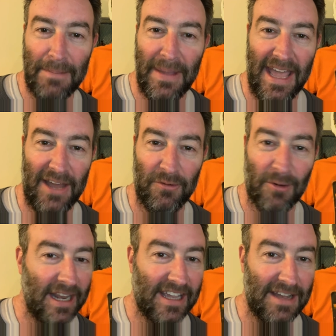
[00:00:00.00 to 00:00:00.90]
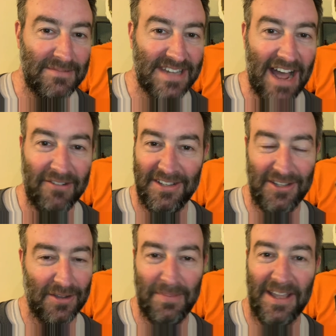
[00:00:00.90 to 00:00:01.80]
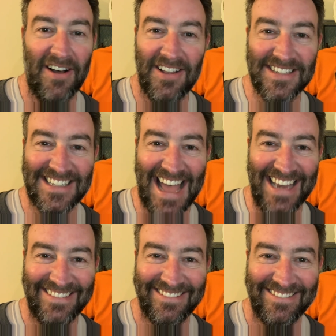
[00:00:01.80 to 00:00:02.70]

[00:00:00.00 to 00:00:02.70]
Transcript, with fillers: up, and when it comes out, you'll be all set.